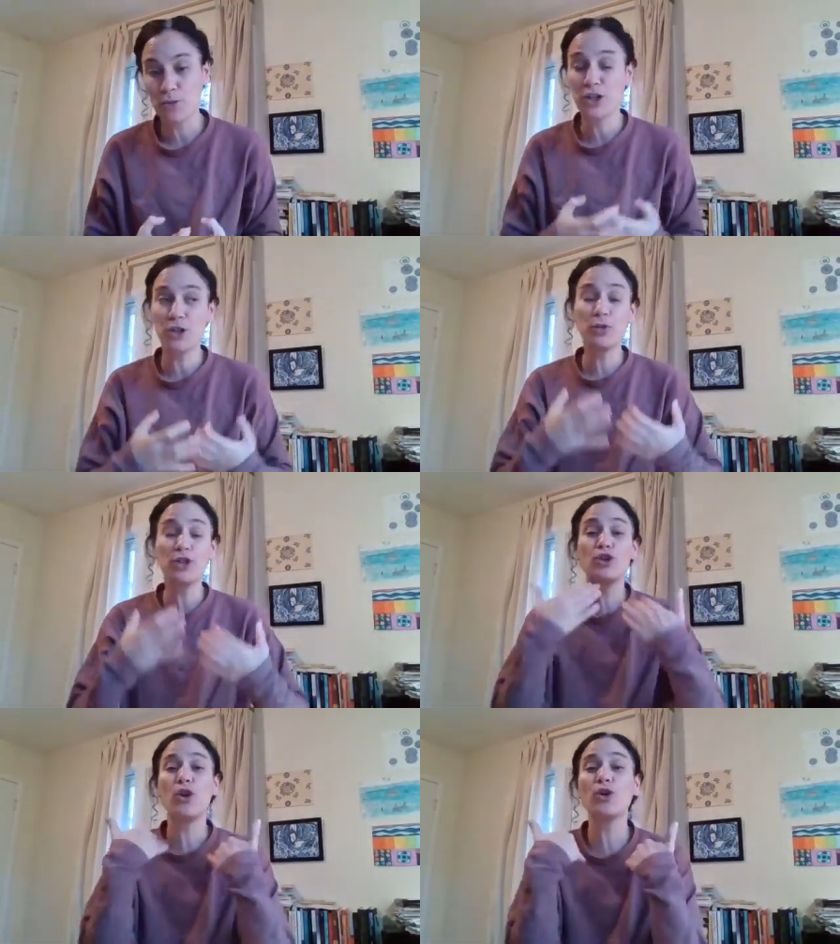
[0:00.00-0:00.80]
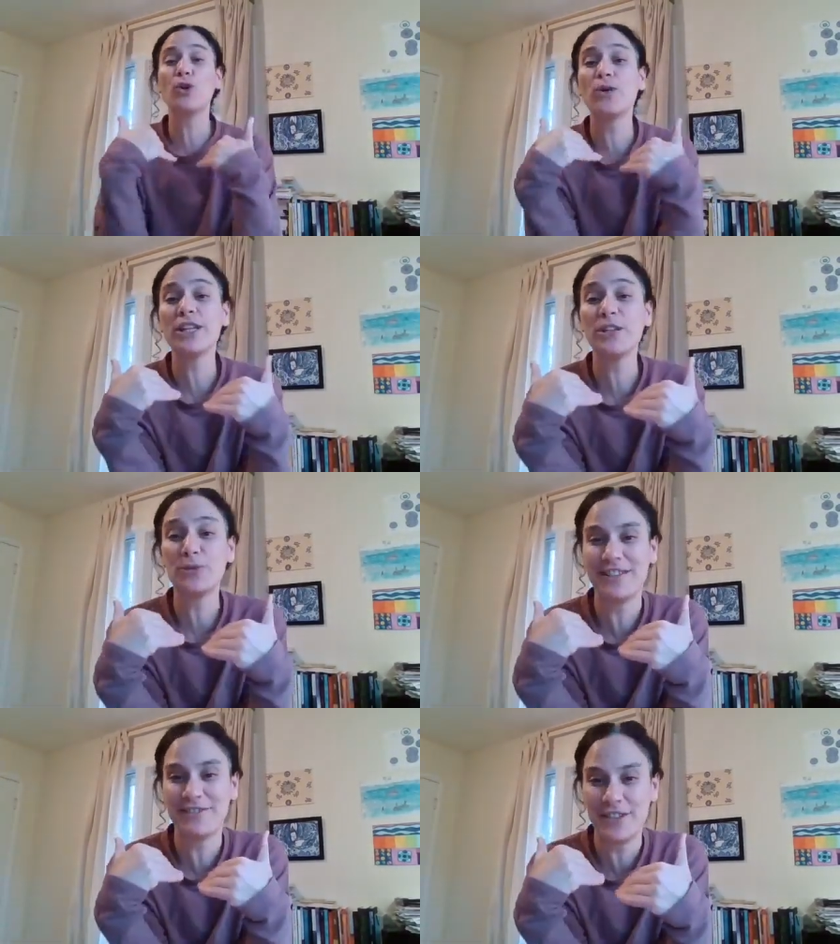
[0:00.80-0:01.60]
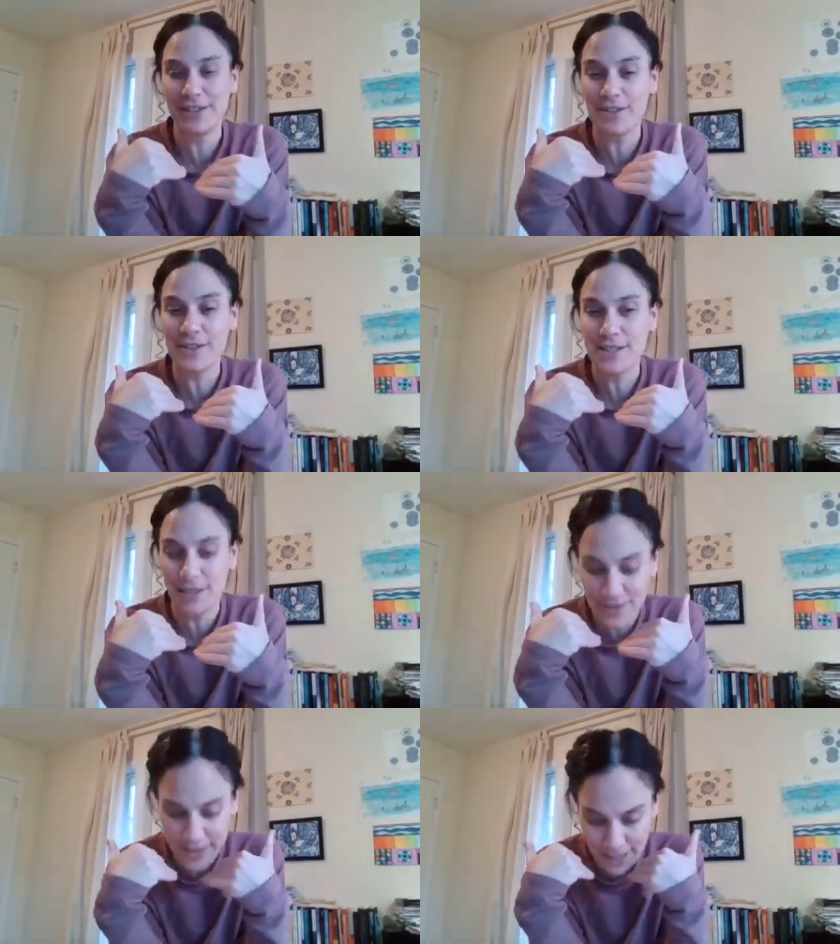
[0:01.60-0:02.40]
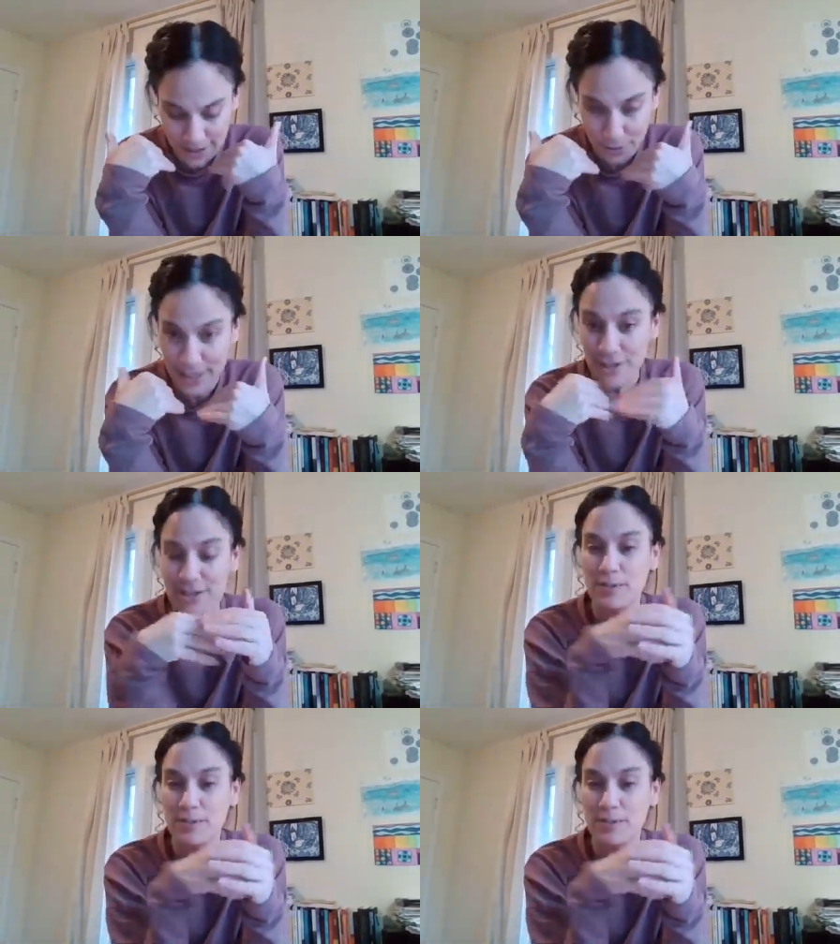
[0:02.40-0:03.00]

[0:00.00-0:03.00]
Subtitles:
where we don't only reinvent ourselves as writers,